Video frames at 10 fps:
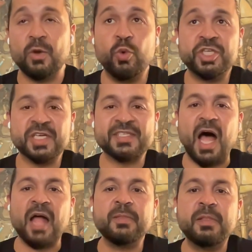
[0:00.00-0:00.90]
we just
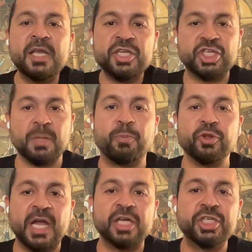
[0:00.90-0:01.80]
unleash the
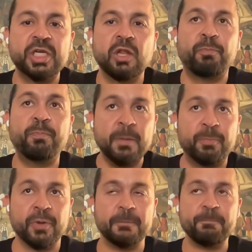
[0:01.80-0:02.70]
potential of
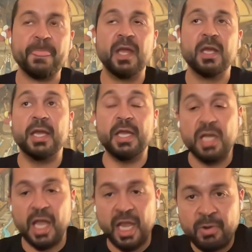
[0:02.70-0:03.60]
people. In
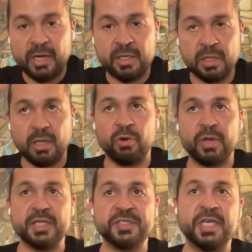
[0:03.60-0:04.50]
hierarchical
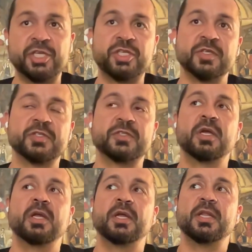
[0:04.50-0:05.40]
organizations,
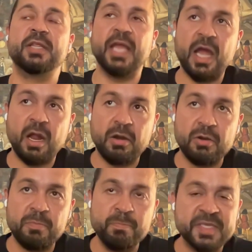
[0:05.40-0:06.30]
they are
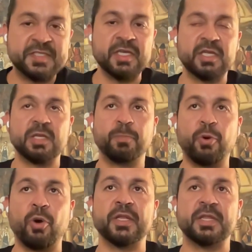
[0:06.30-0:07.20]
missing the
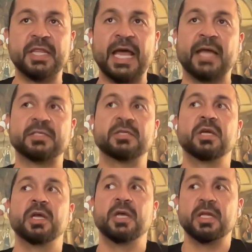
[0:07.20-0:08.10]
point that
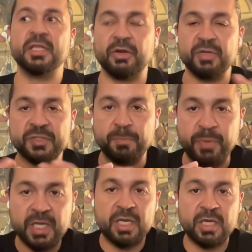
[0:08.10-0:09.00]
there is
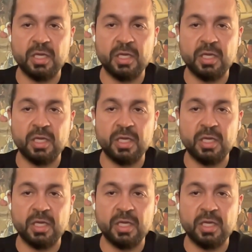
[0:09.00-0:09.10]
big